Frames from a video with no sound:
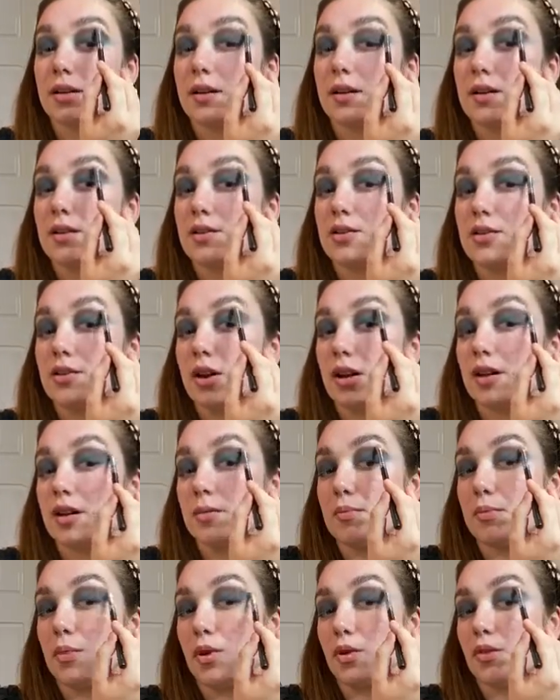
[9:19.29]
and try and
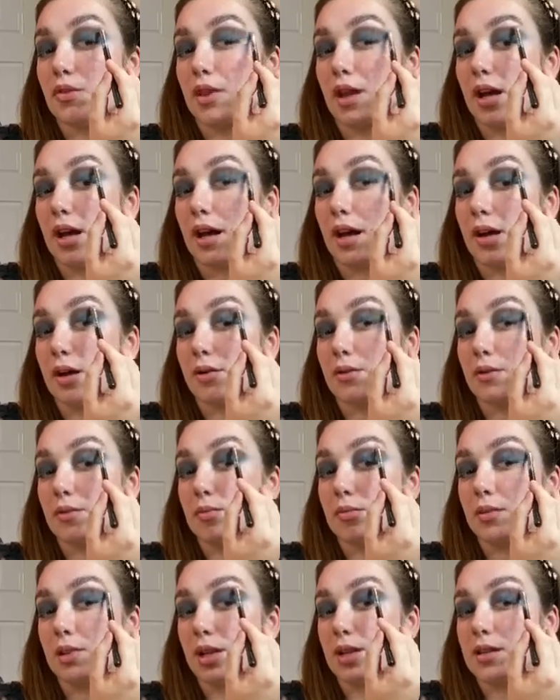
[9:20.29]
buff that out and
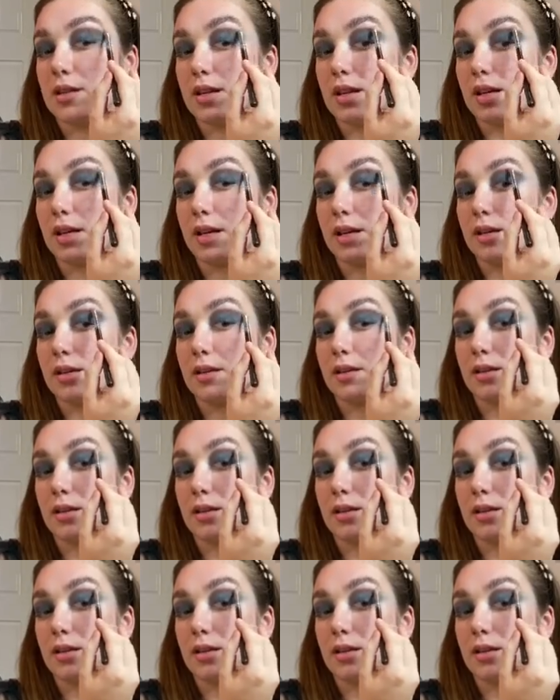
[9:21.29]
blend it in.